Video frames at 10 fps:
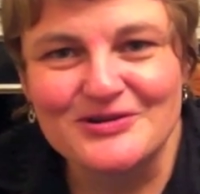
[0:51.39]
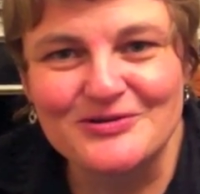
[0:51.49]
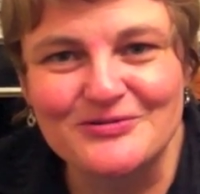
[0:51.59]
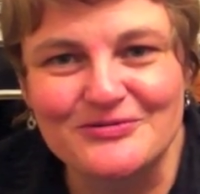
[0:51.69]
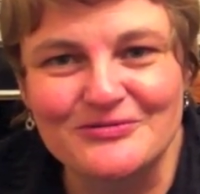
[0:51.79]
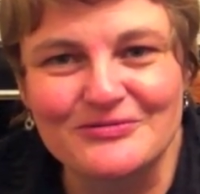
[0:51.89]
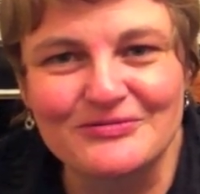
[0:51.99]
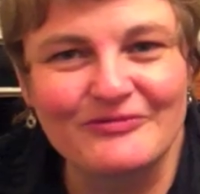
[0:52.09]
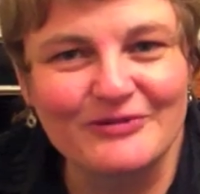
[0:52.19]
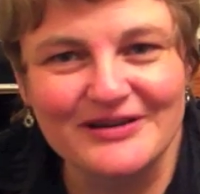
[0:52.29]
who
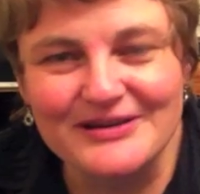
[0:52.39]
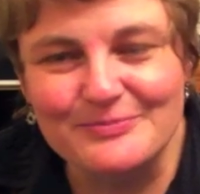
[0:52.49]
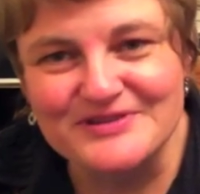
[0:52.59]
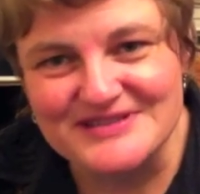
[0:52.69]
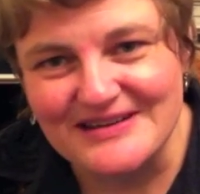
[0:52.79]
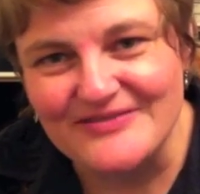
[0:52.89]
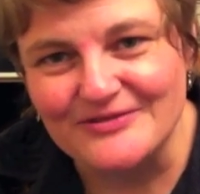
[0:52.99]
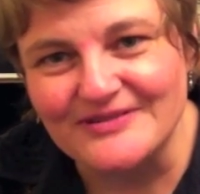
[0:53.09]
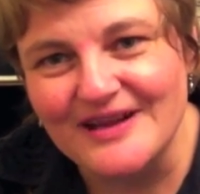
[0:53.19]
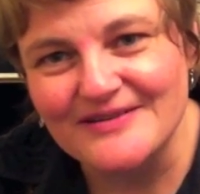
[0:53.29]
really put together
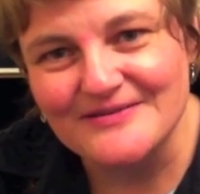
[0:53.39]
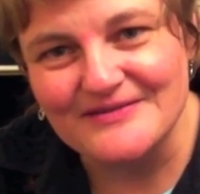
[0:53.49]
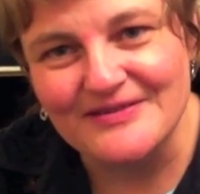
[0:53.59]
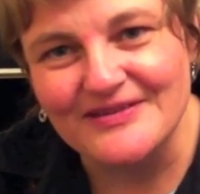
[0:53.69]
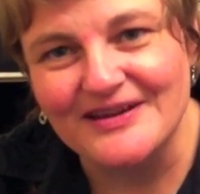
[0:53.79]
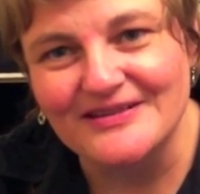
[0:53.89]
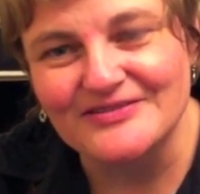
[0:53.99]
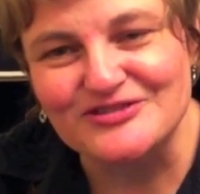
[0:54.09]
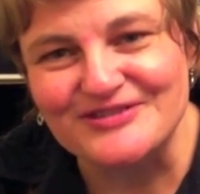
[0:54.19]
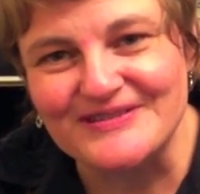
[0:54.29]
a lot of the
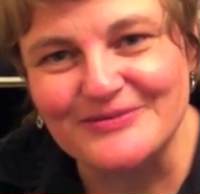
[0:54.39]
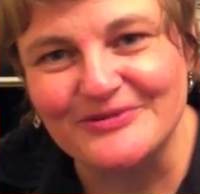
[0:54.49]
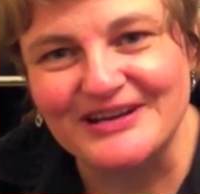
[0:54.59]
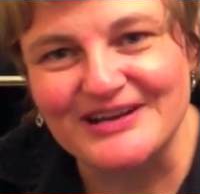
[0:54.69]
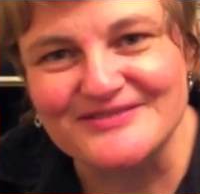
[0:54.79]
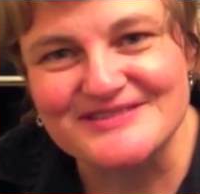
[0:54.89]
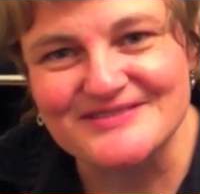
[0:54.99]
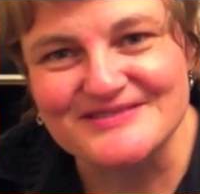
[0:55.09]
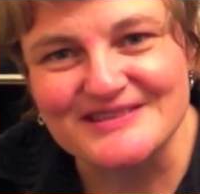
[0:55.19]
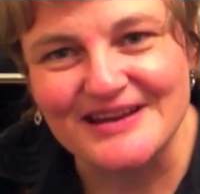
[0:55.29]
theology that we now
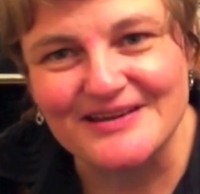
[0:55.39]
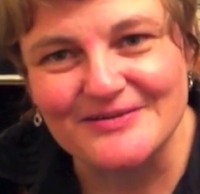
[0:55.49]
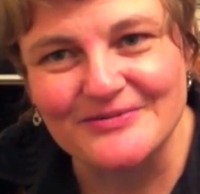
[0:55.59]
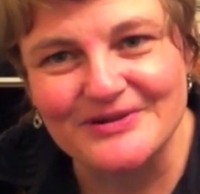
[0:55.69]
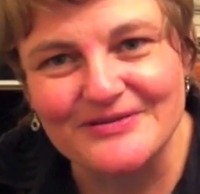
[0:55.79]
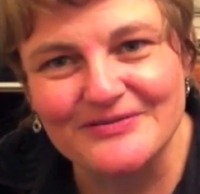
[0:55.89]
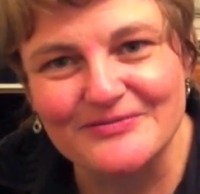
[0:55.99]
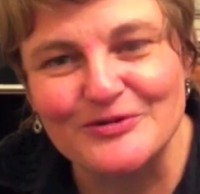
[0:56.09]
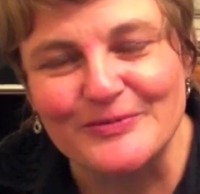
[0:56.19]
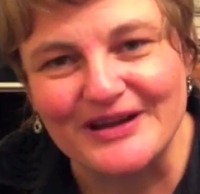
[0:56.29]
associate with
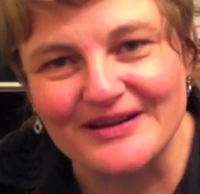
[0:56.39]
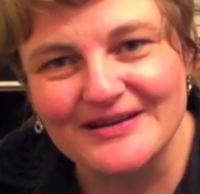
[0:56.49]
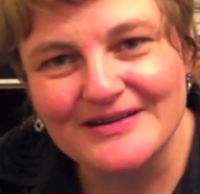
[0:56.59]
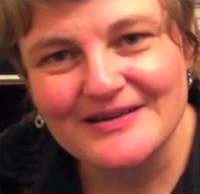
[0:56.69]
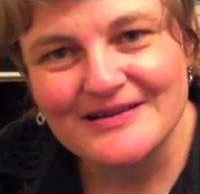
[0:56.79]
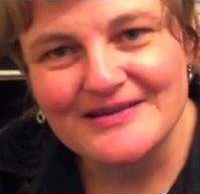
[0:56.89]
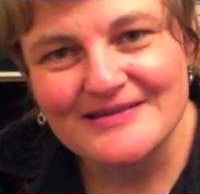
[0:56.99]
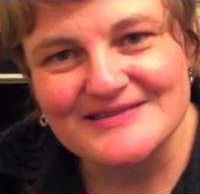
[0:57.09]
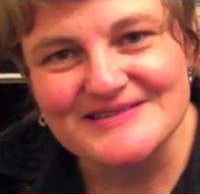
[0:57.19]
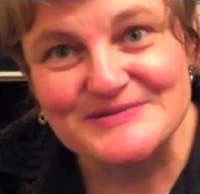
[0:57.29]
Rumi.
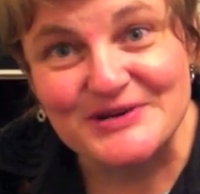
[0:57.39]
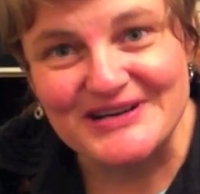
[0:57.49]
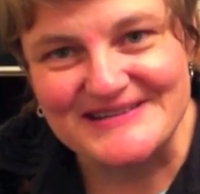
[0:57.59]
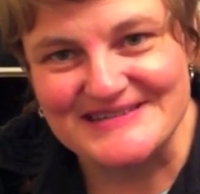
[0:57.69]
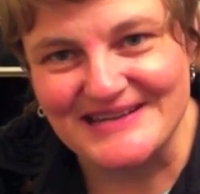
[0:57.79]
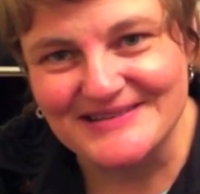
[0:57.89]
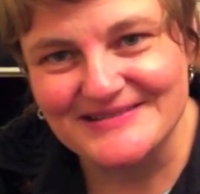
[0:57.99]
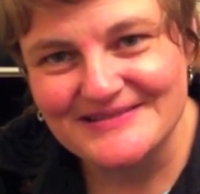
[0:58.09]
This is what he said.